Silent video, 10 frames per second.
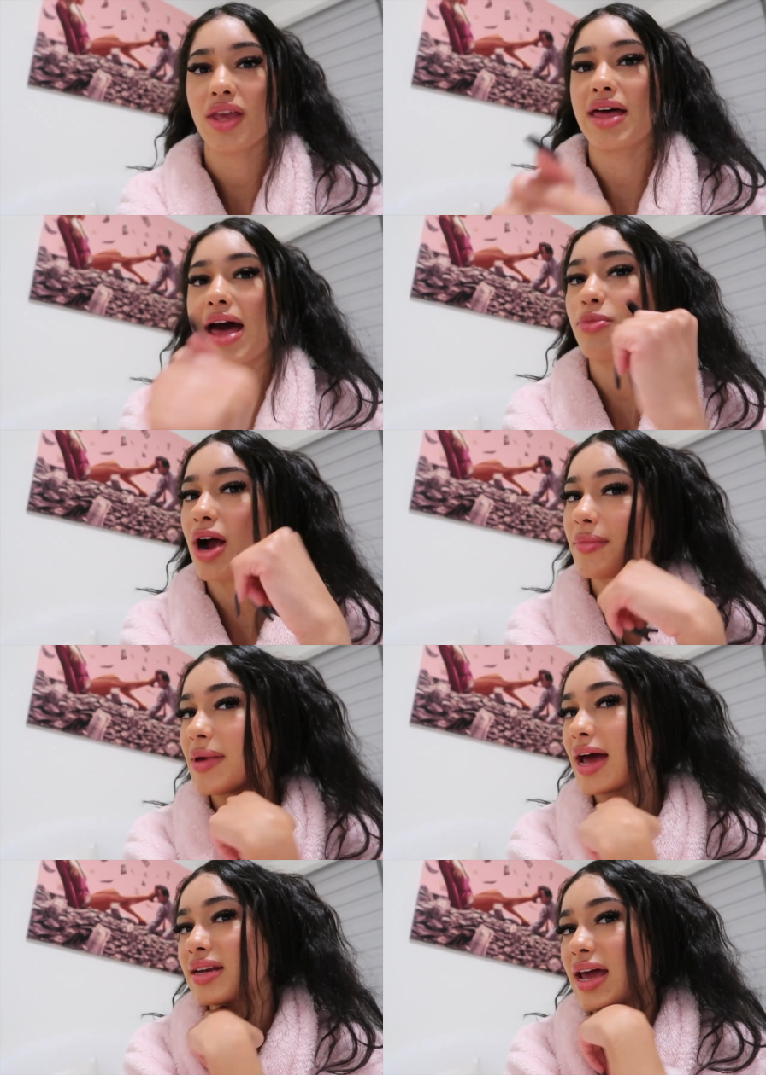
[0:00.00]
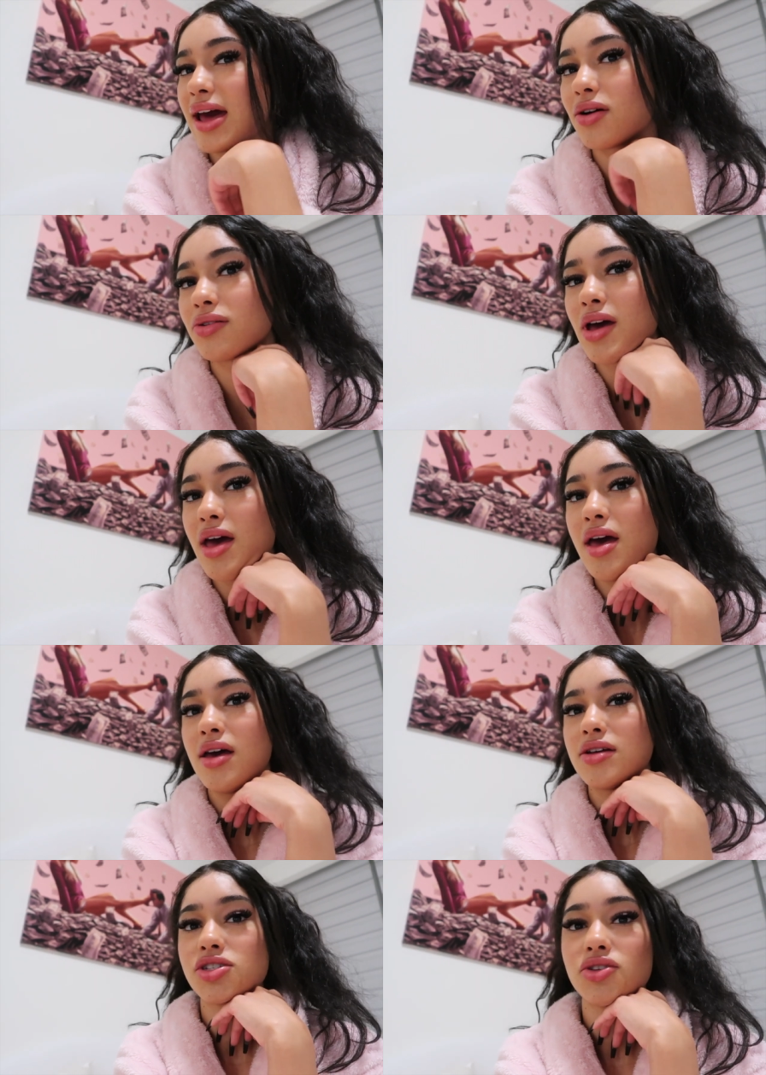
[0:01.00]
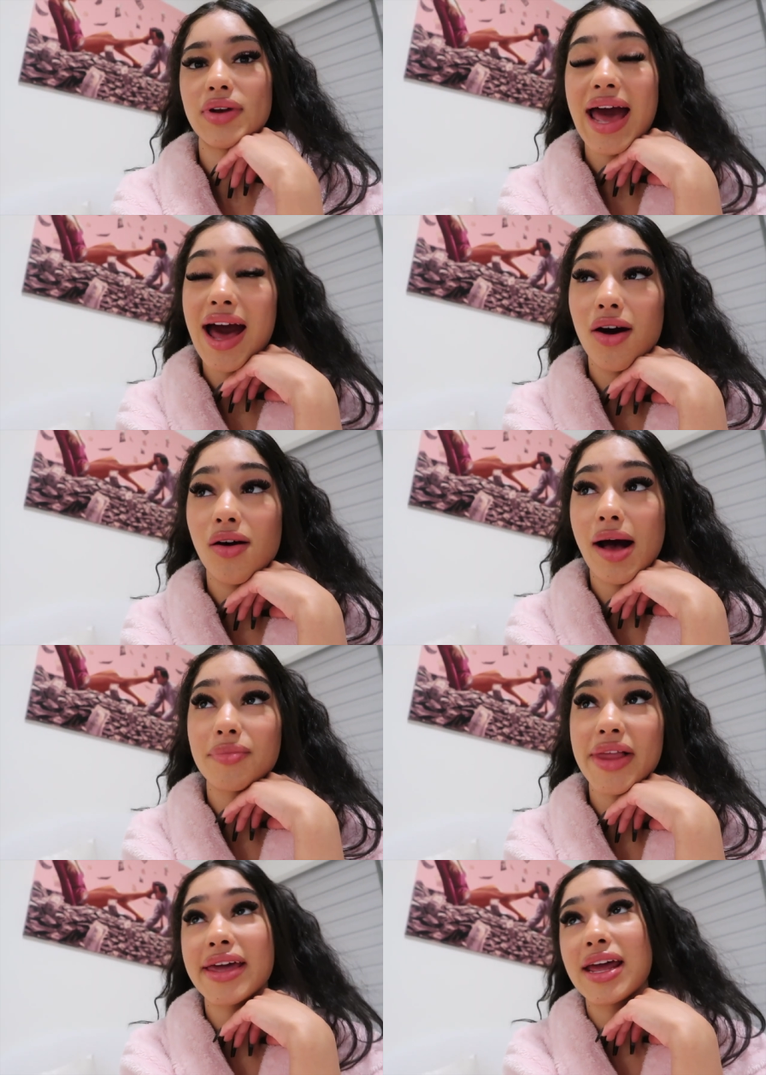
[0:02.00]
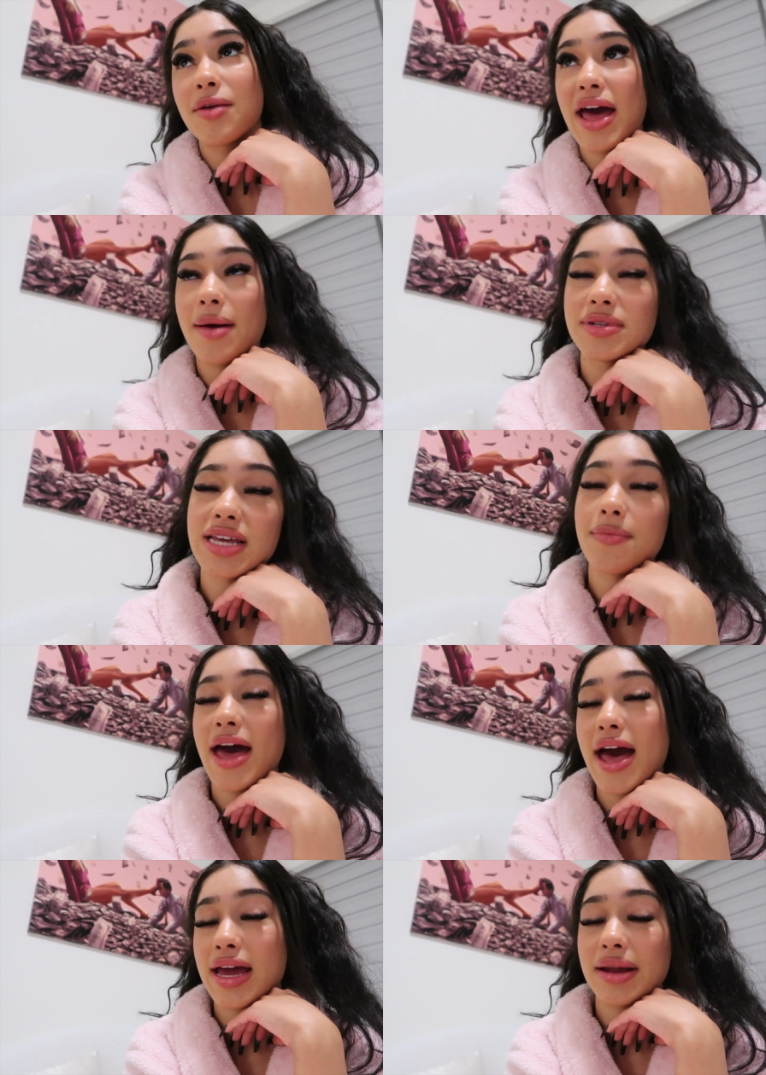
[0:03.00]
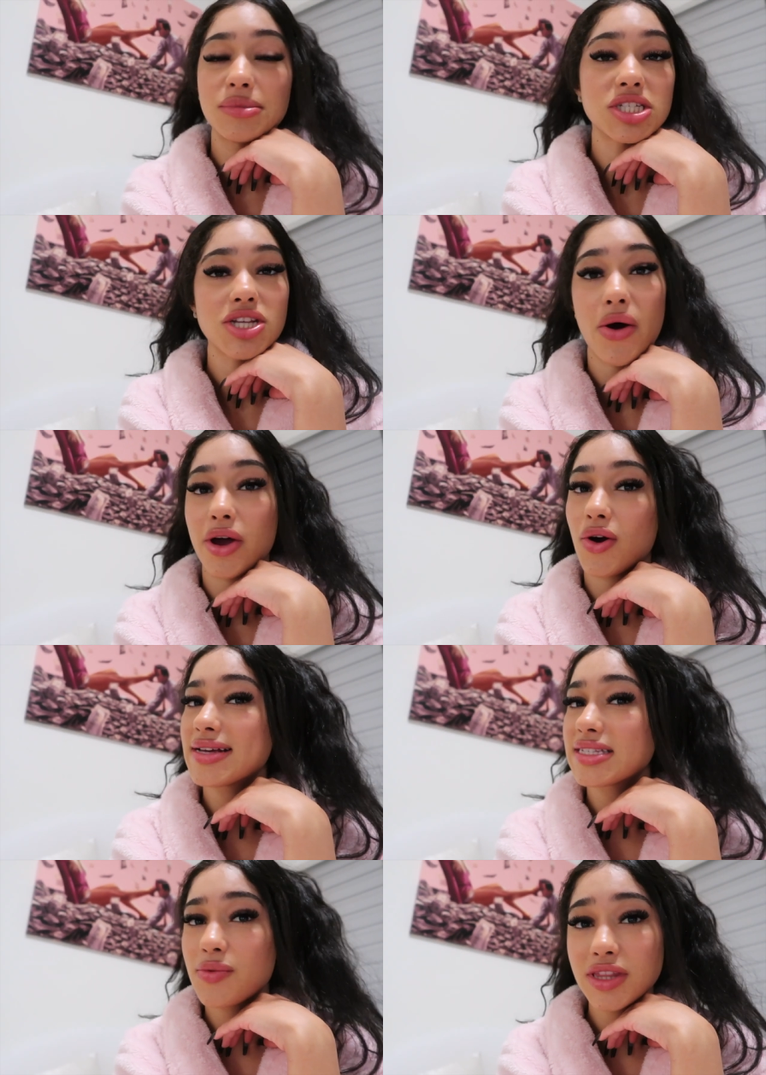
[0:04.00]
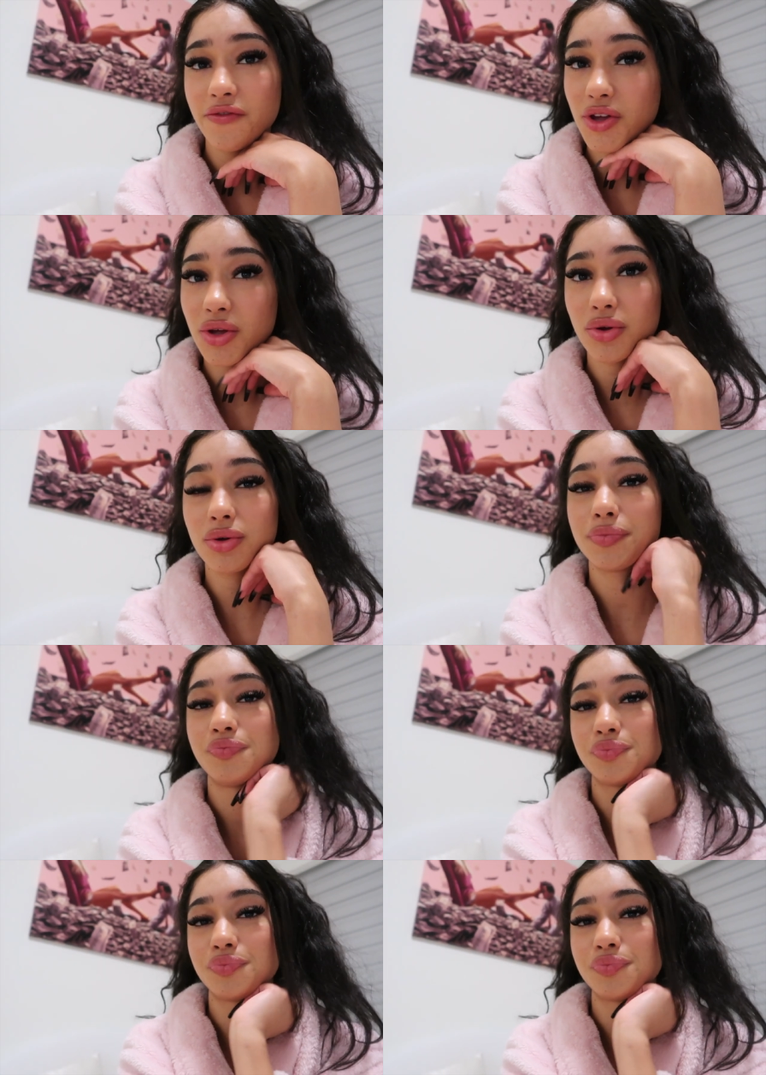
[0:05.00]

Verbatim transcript: That brought me back down. So now I'm like getting my appetite back and I'm just going crazy with the food.